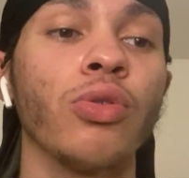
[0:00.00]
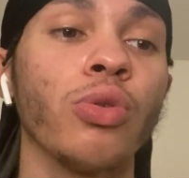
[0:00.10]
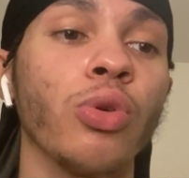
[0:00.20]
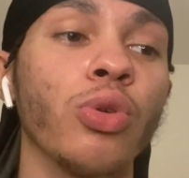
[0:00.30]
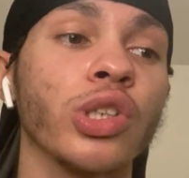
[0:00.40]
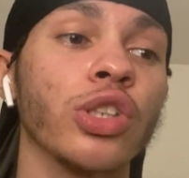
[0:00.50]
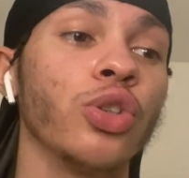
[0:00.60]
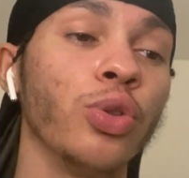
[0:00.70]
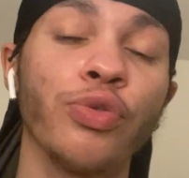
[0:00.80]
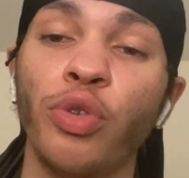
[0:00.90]
Or just
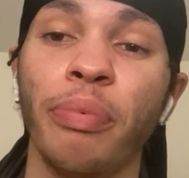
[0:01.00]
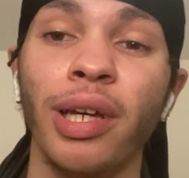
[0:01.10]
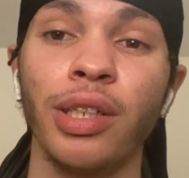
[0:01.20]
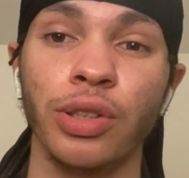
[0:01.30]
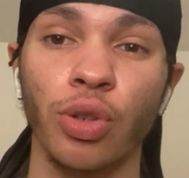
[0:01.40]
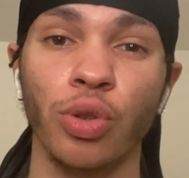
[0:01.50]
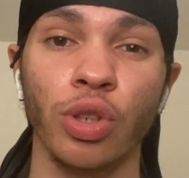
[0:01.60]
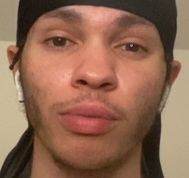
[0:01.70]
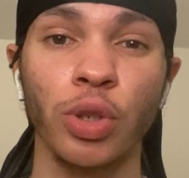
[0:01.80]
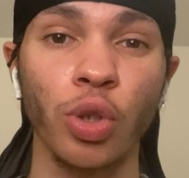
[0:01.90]
youthful players, you know,
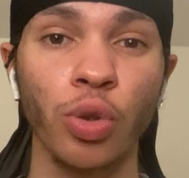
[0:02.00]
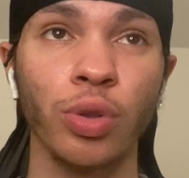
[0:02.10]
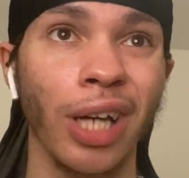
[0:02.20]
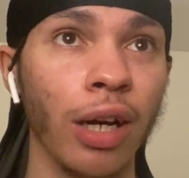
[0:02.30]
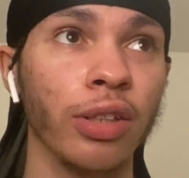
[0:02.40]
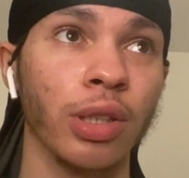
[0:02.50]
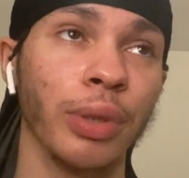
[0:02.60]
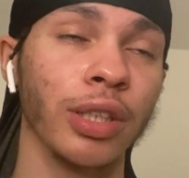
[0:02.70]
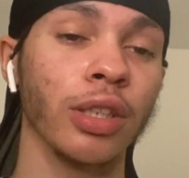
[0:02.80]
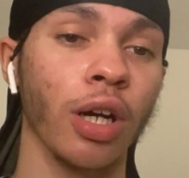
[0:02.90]
some new talent to
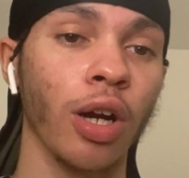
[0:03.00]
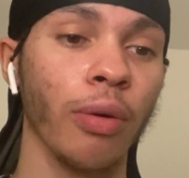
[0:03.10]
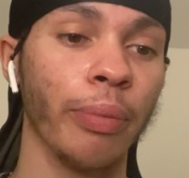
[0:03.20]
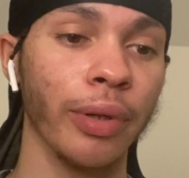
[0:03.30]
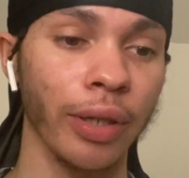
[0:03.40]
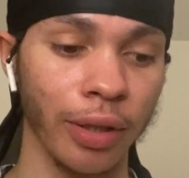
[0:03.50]
bring to the club.